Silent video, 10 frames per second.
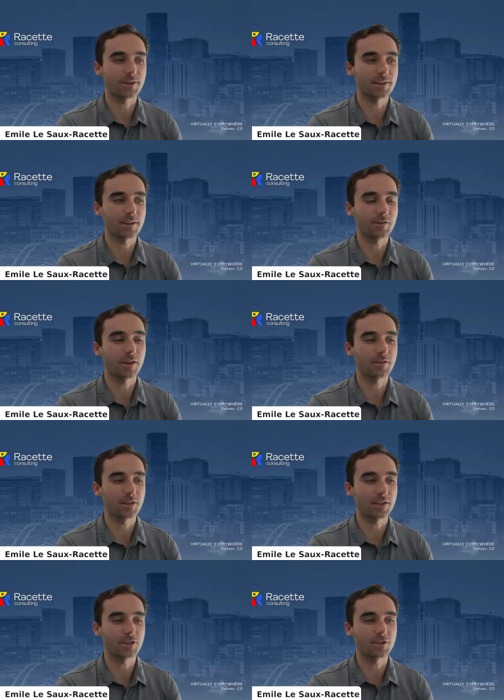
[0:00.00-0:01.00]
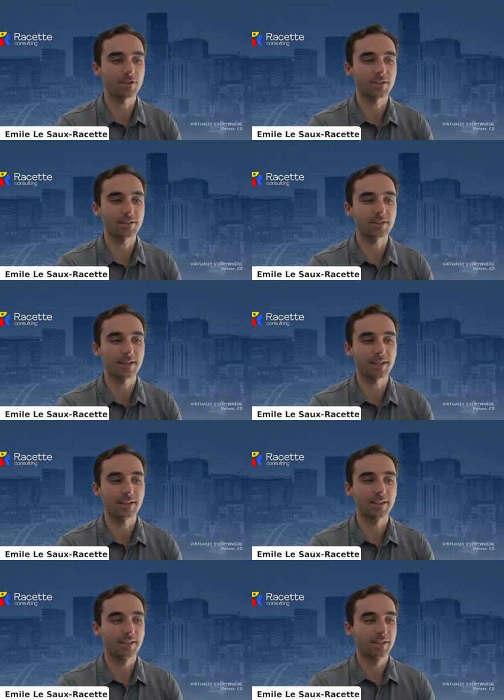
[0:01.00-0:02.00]
and foundation is
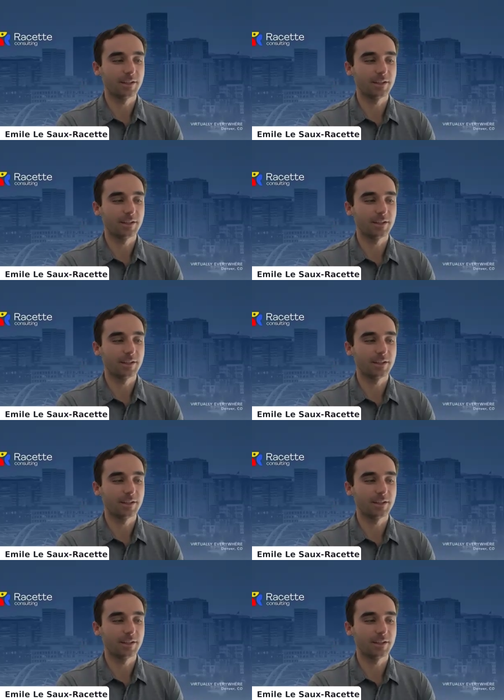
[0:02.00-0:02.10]
that